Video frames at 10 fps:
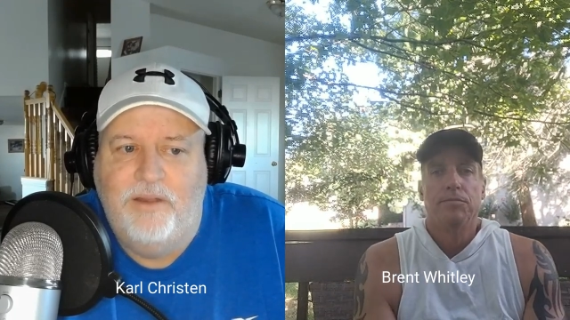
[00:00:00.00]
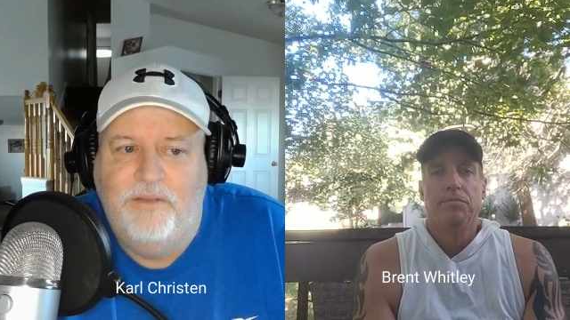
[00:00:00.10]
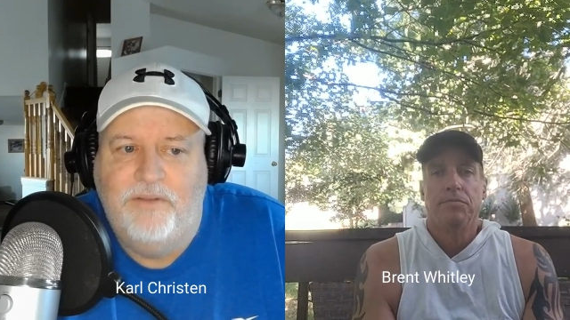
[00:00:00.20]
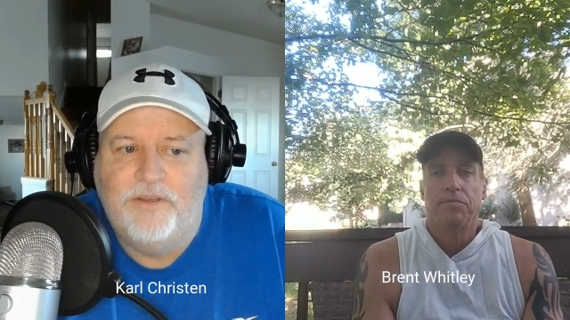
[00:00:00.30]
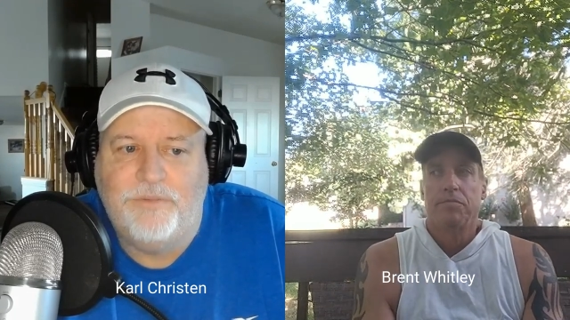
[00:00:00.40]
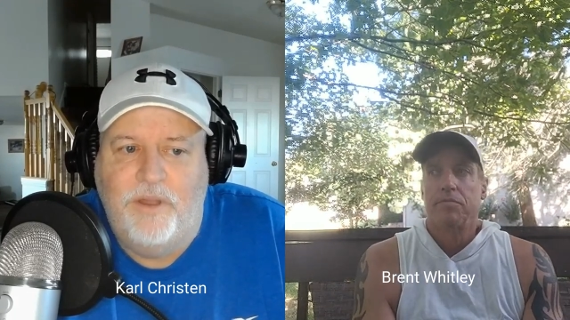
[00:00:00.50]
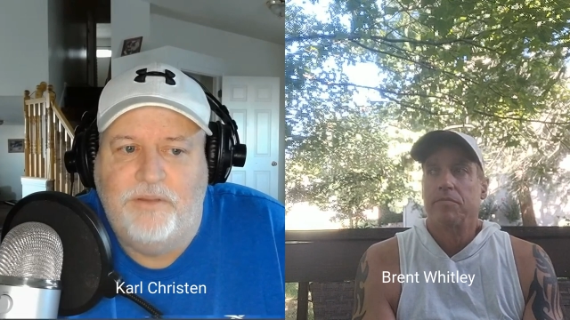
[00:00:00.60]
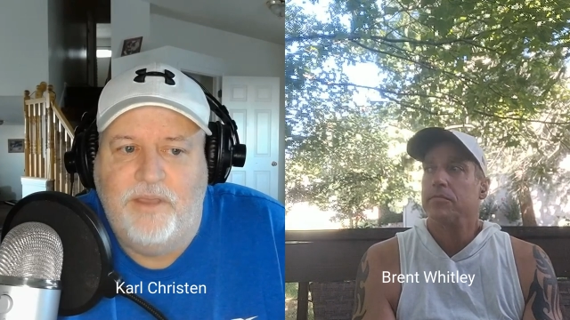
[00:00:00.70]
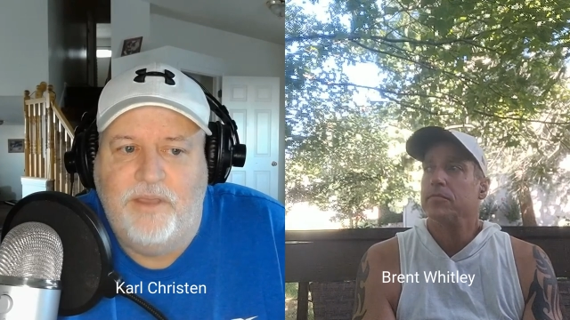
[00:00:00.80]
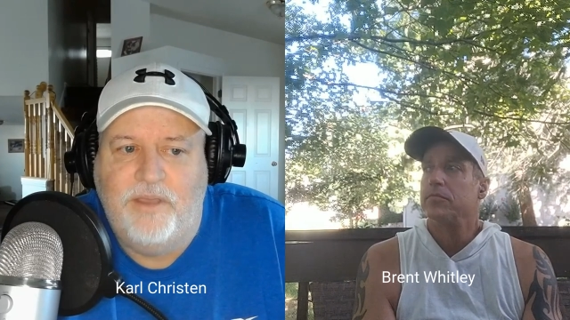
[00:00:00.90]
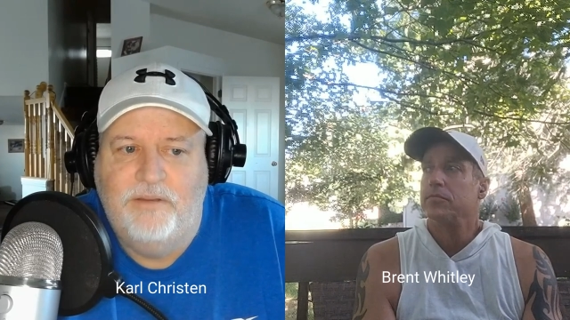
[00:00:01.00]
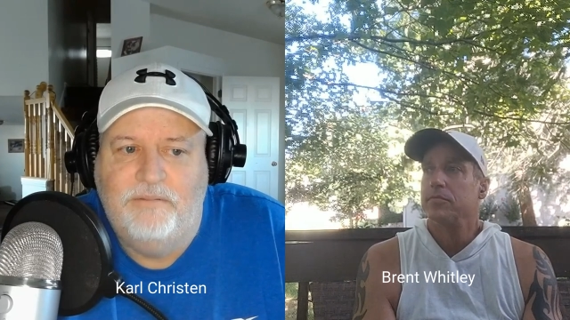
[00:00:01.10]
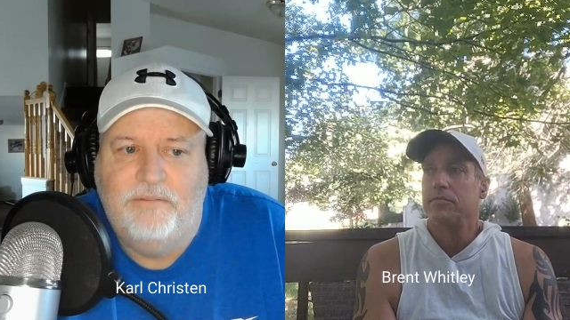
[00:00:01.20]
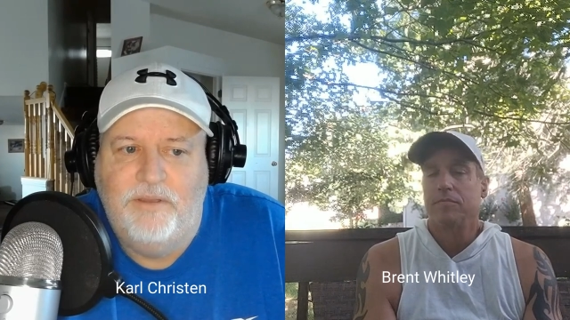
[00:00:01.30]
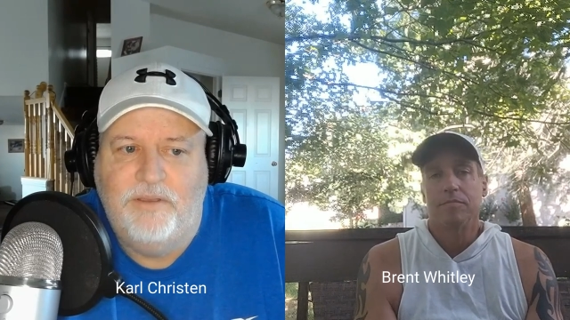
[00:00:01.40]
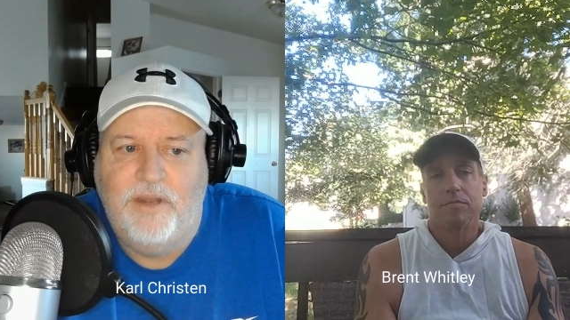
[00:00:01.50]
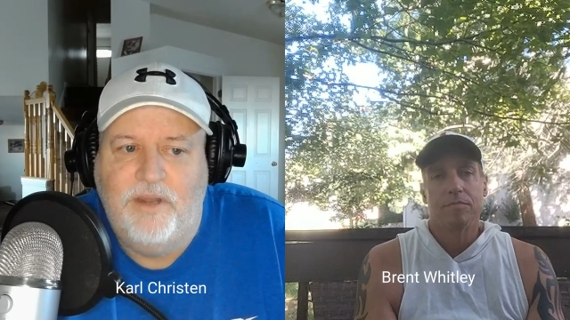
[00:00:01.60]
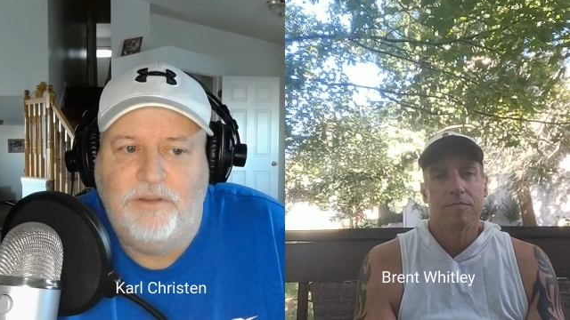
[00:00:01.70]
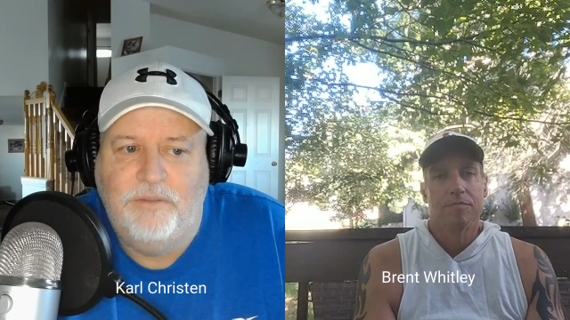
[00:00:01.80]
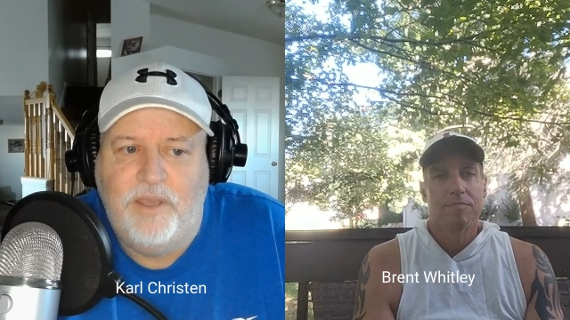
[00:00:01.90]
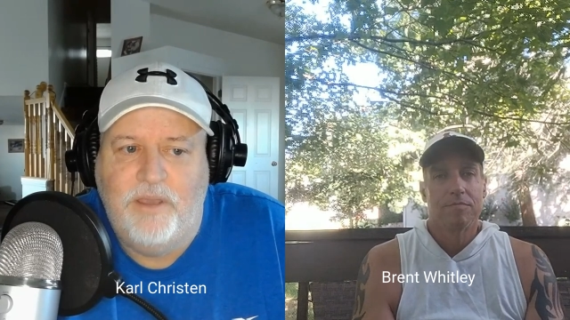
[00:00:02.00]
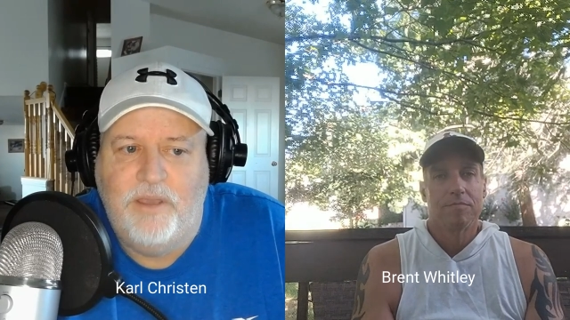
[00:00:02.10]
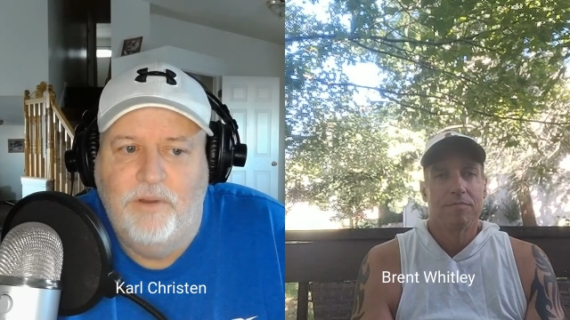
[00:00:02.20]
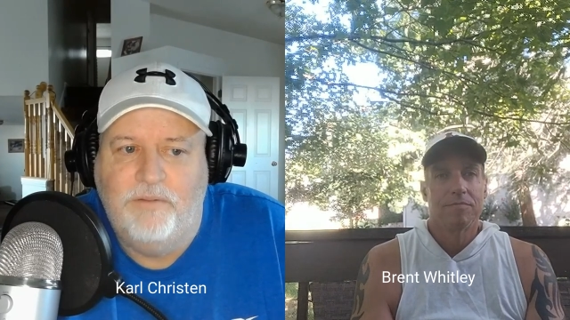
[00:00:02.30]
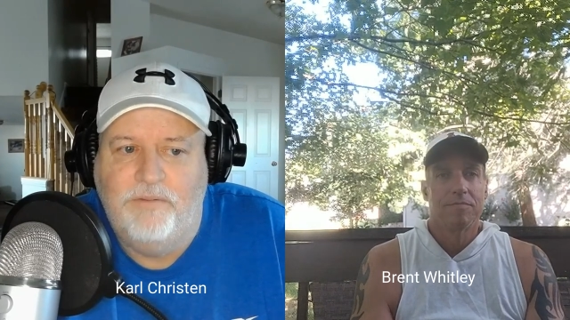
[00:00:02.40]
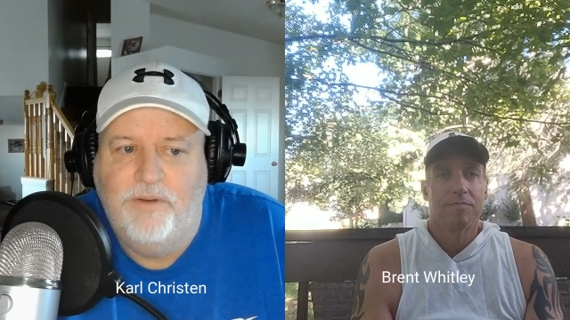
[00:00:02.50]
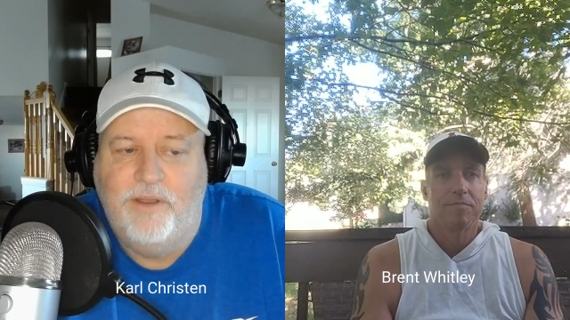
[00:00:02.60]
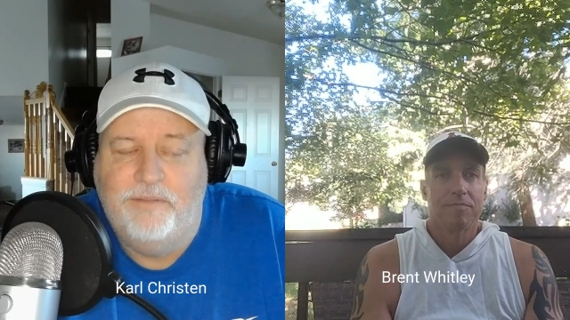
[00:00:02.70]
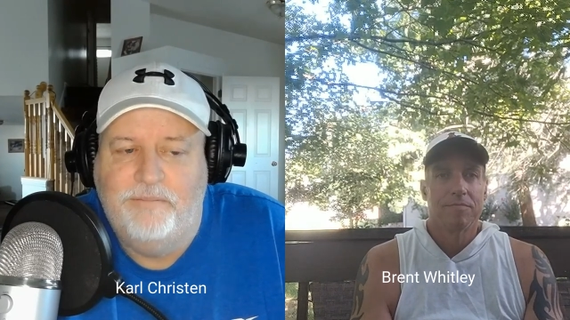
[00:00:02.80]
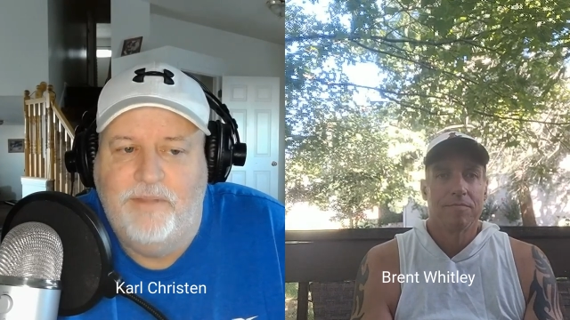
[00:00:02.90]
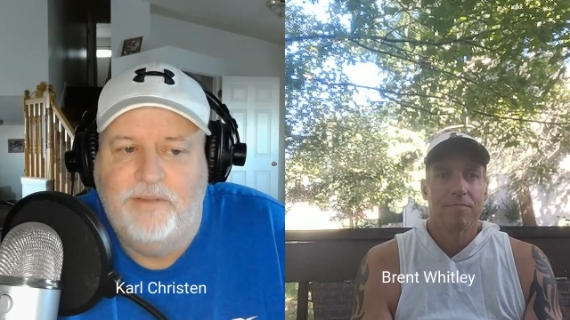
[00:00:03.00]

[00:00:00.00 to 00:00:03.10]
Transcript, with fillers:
Speaker 1: to live in a small town and you can actually make it work for you,